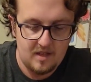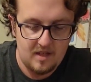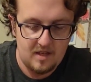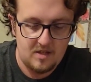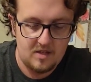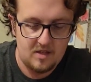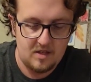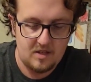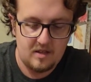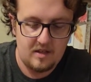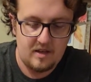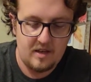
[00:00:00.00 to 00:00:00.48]
It's
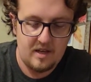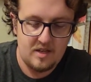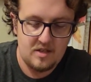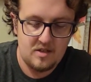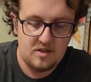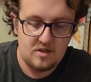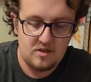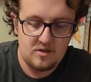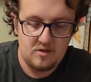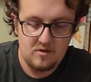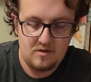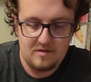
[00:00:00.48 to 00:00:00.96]
a good
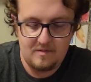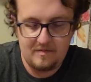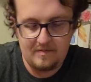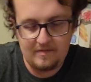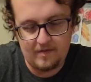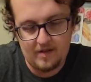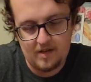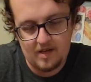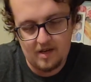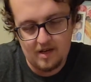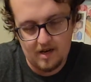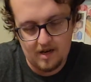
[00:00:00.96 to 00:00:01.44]
answer to
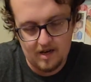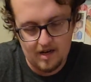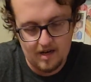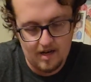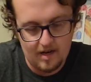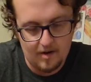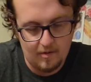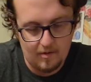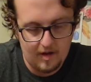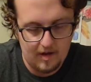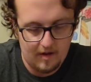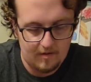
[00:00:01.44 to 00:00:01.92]

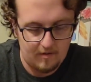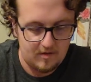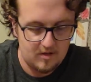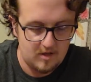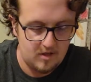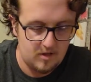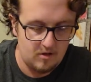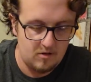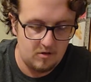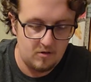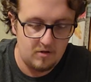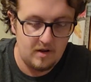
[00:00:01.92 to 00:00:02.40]
them. We have
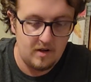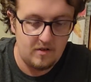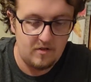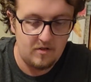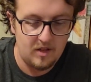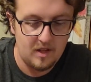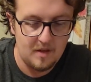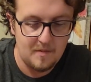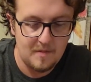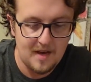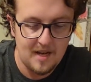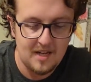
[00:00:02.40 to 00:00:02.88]
2
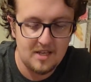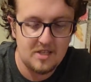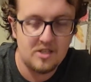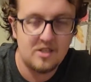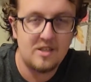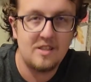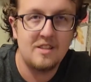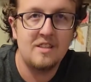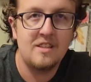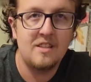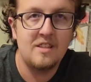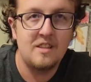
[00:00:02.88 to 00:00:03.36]
evenly
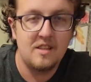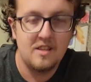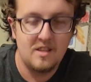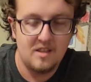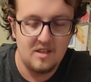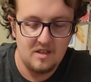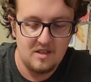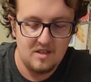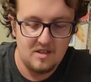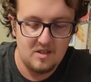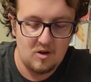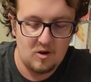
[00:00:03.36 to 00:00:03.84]
matched.
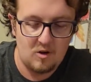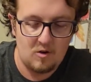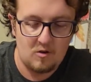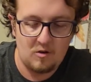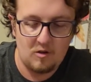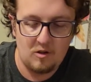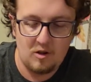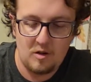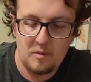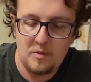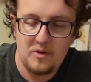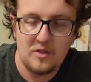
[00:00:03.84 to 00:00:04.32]
Dark
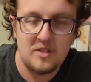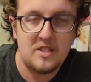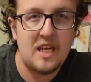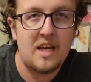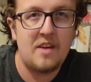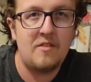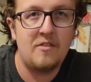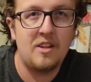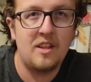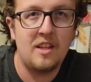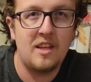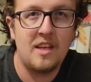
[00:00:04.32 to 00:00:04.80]
Ruler plus
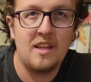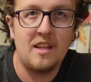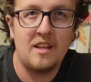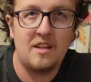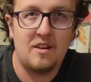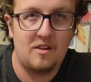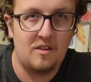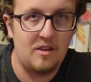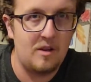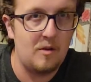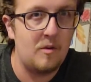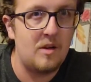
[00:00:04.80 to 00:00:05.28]
evenly
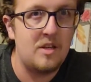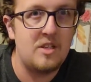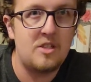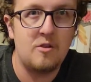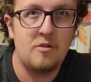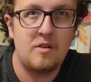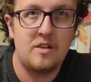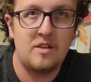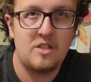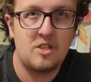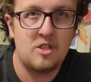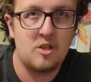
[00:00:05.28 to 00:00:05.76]
literally wins
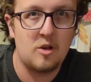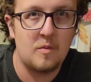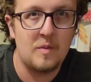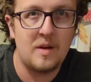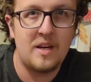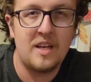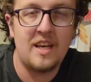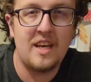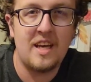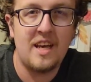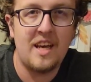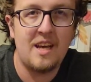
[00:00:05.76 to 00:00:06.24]
you so
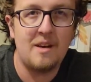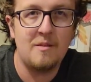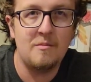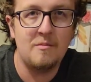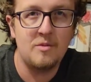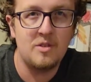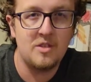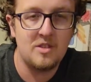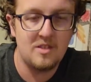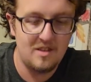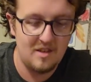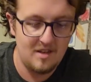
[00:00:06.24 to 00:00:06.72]
many
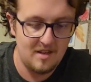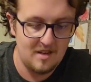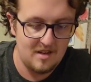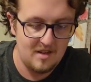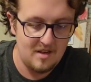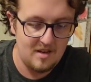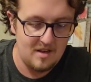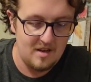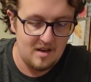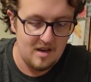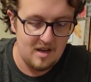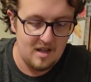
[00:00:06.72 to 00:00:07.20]
games.
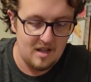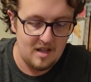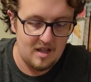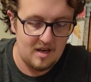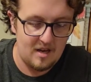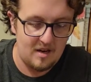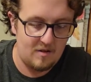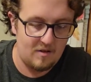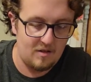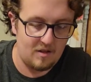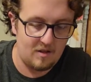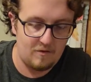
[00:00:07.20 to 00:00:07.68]
And then
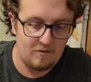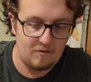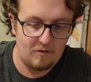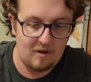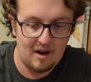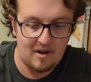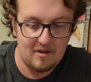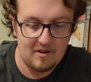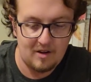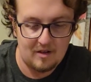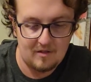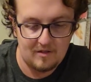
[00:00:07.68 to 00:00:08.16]
to
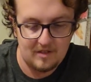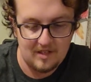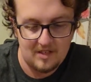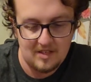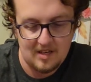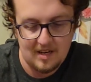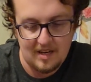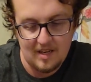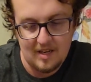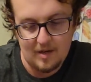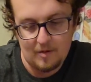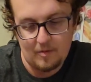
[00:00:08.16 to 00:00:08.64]
round off the
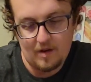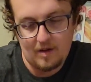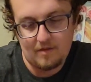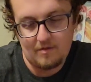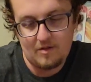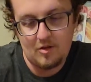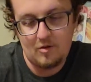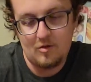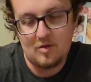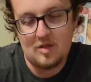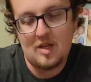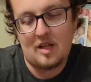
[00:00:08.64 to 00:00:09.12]
side deck, we have
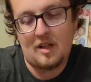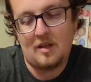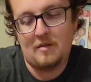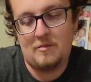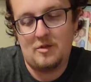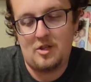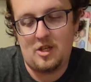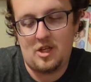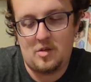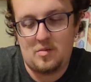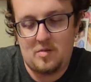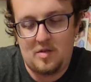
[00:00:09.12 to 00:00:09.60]
2 Solemn
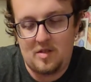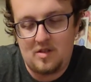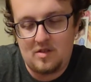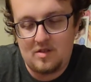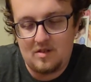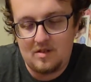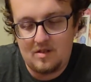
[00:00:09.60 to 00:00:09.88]
Judgments.